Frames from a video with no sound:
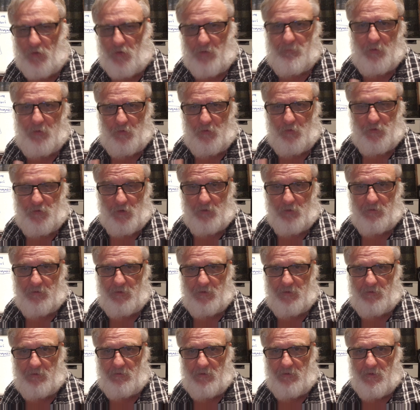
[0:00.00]

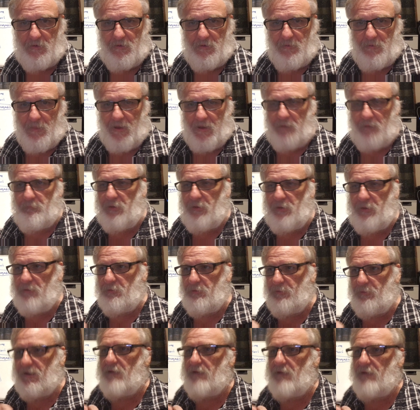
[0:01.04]
on, and
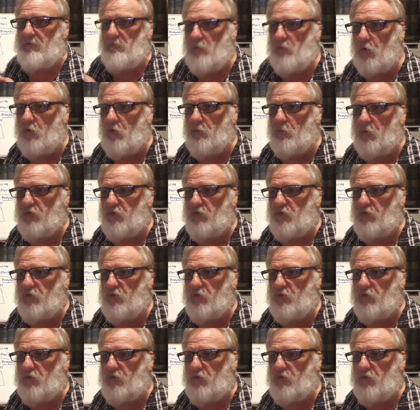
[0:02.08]
people are becoming more and